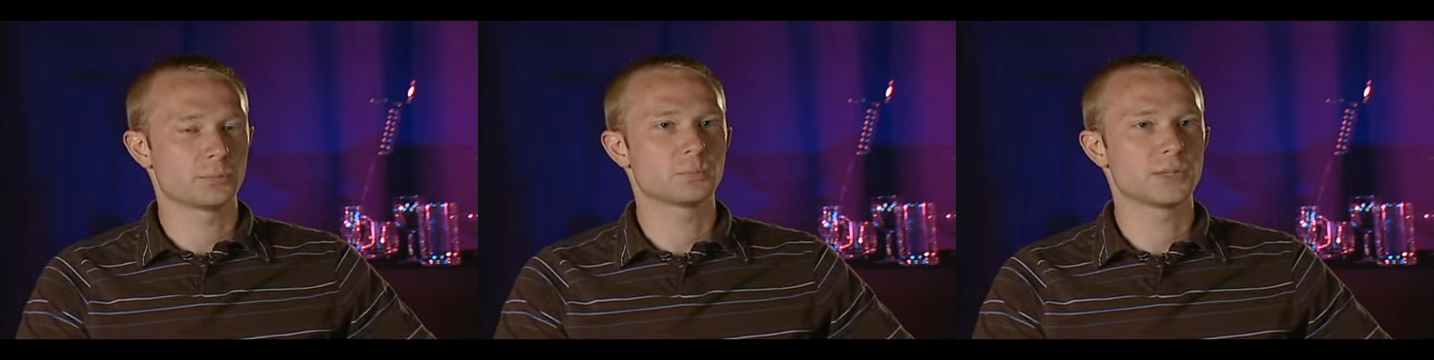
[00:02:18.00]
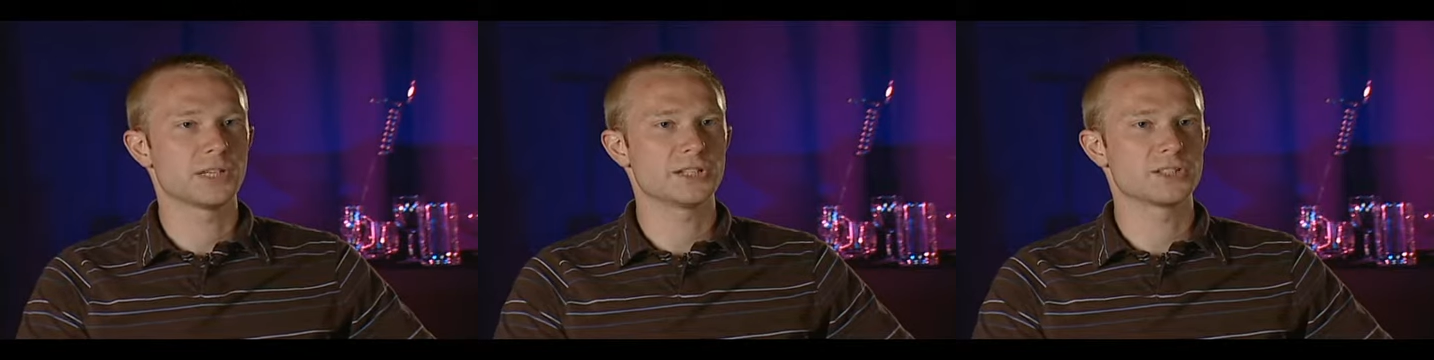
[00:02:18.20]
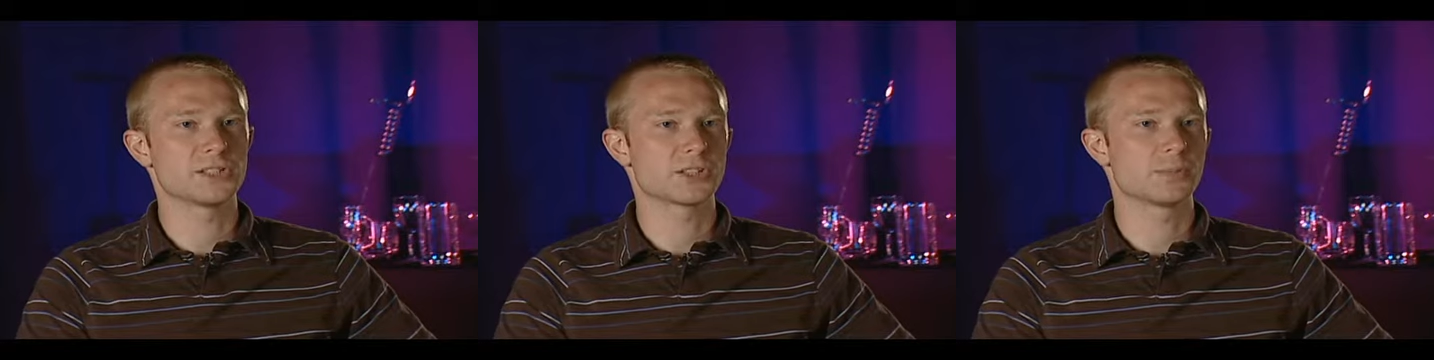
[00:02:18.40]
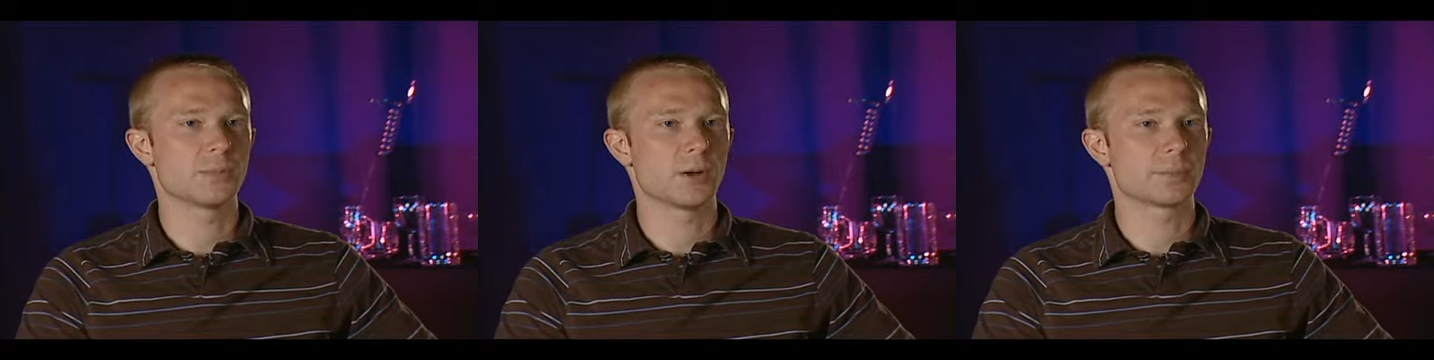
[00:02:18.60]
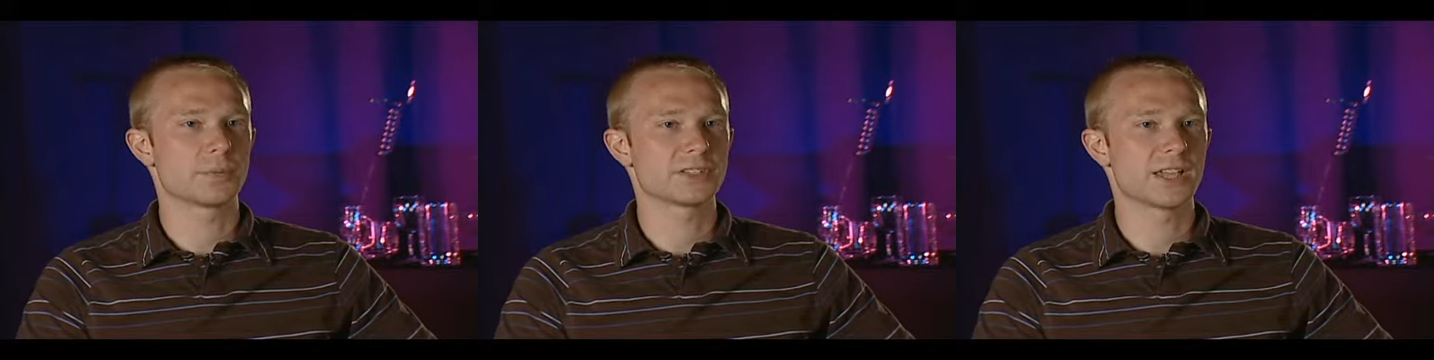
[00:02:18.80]
teaches a
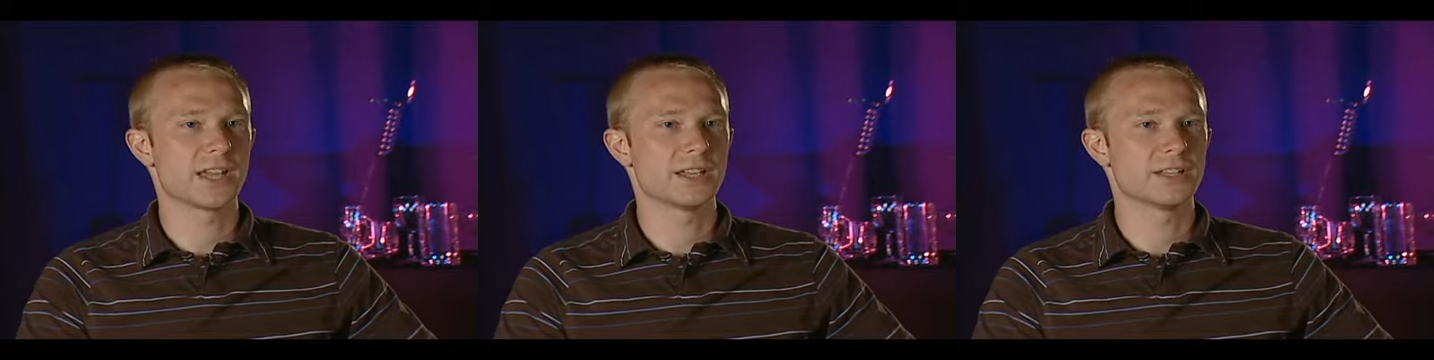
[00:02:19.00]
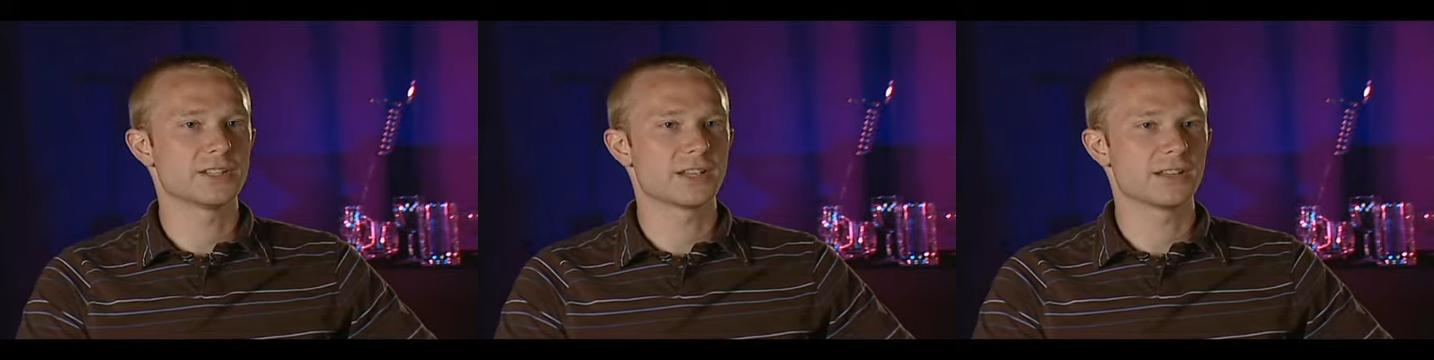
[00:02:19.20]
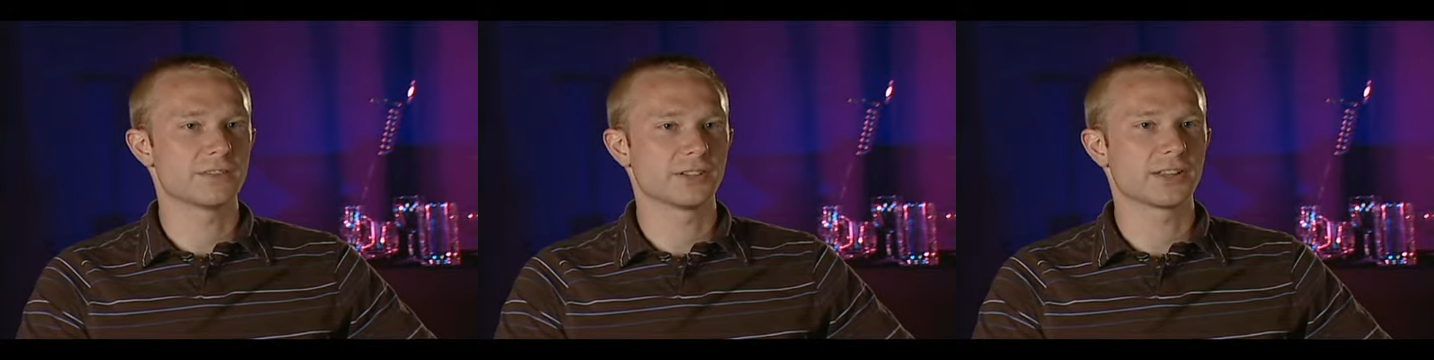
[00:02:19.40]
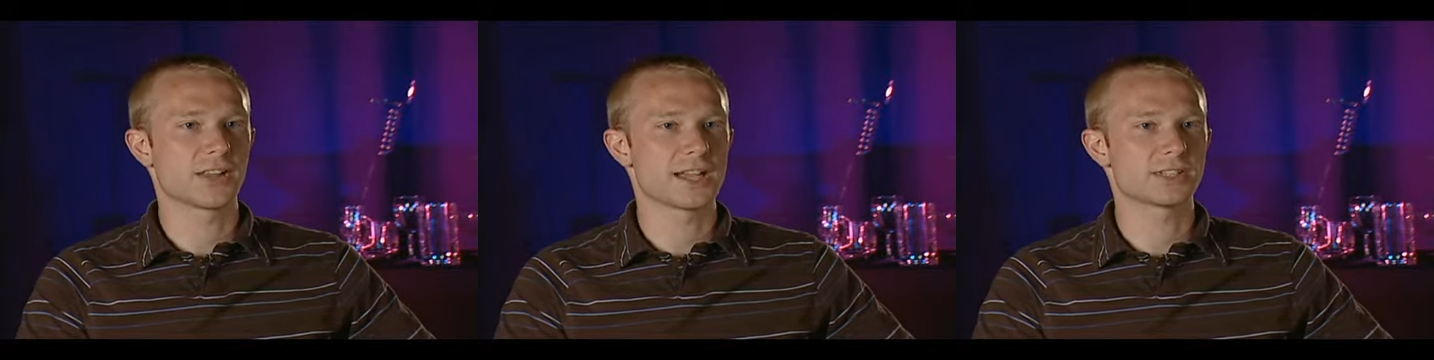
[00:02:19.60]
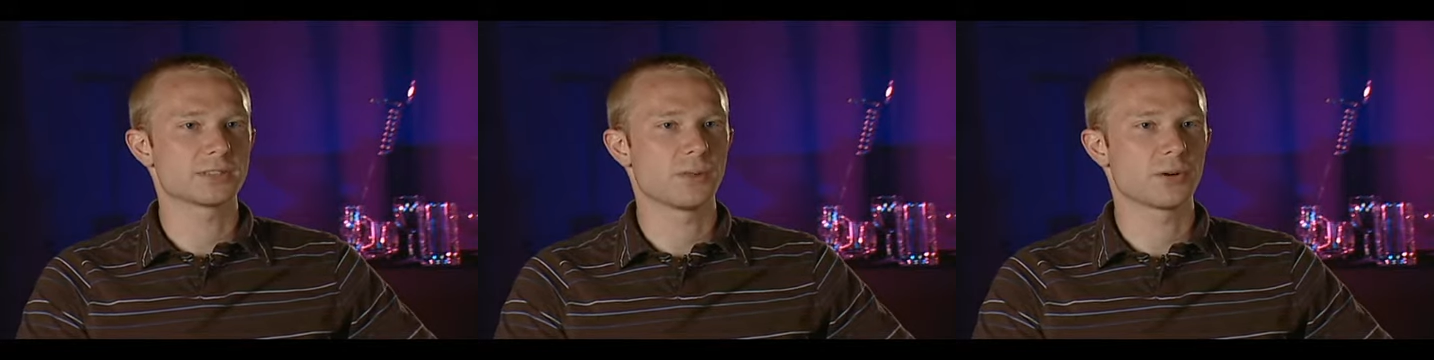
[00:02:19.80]
small percentage of the
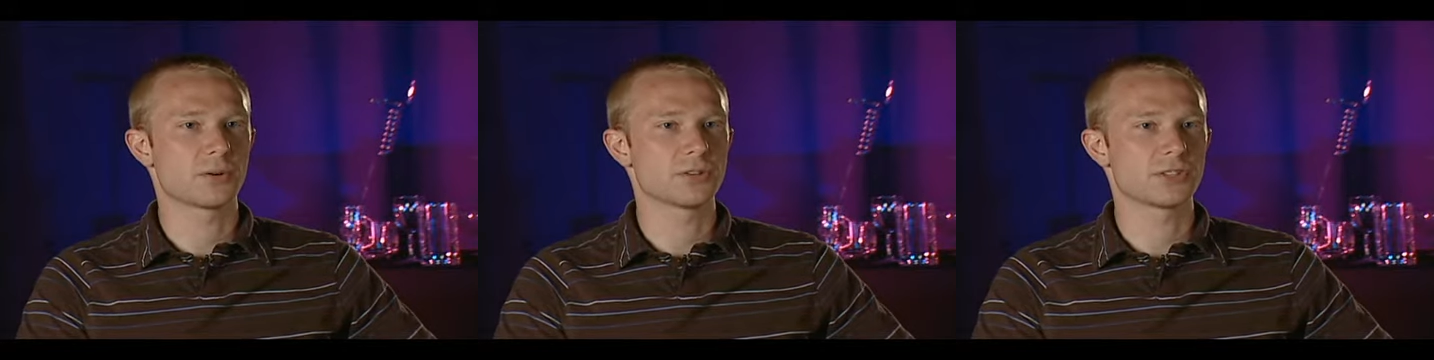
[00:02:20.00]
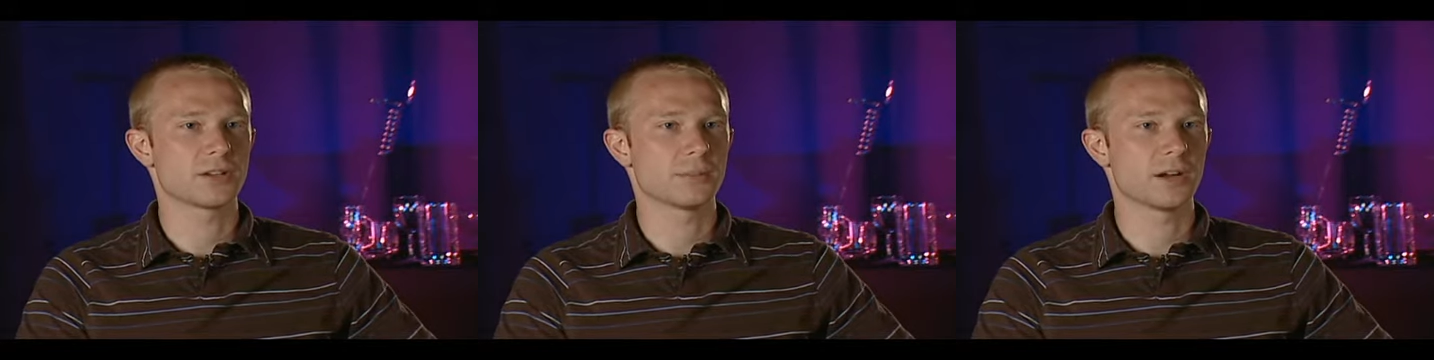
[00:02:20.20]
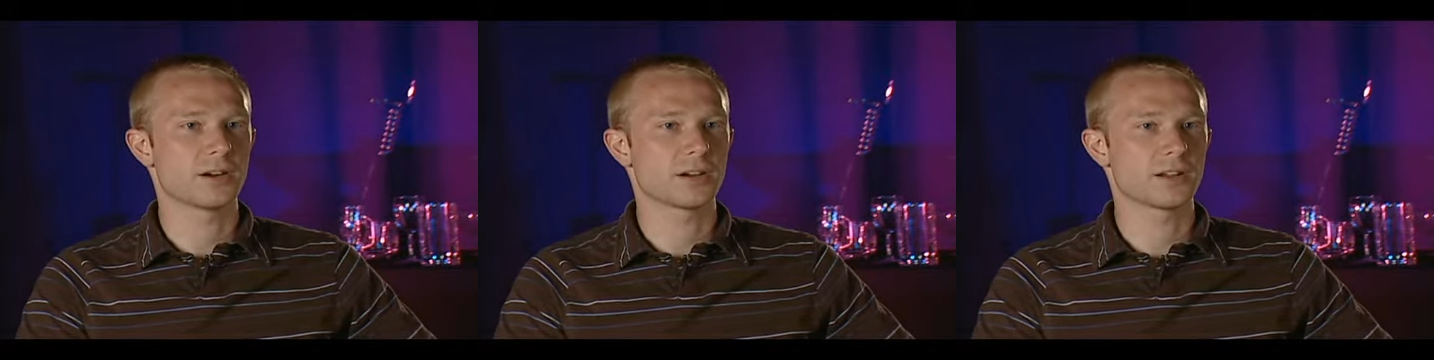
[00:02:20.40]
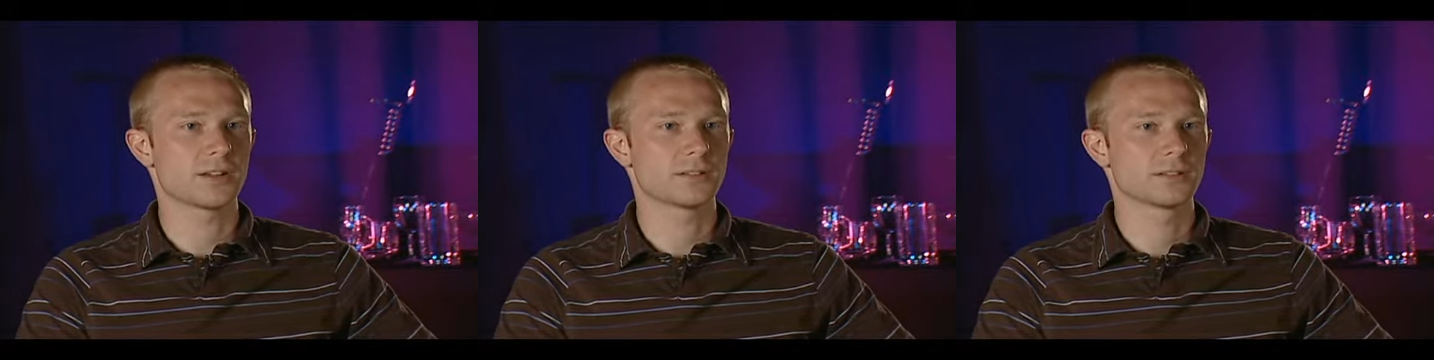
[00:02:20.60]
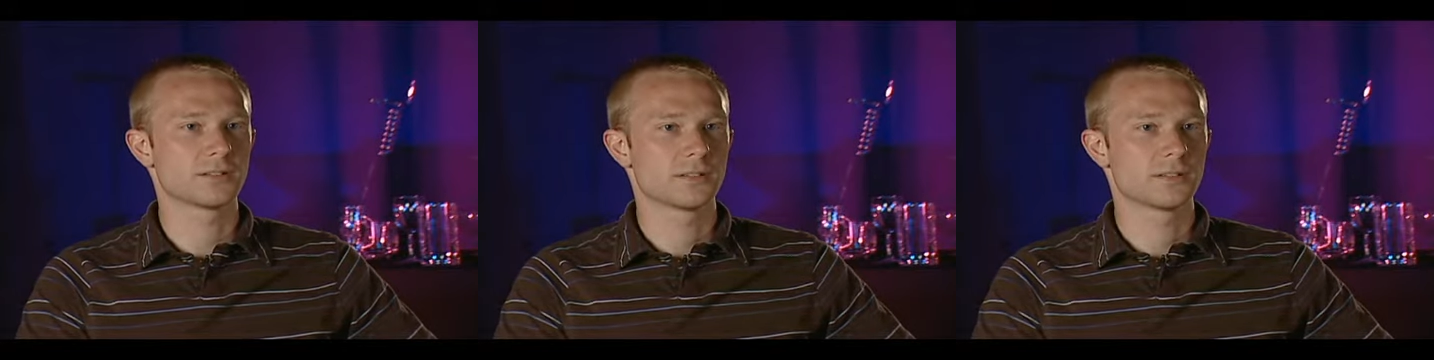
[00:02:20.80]
glass blowers in America.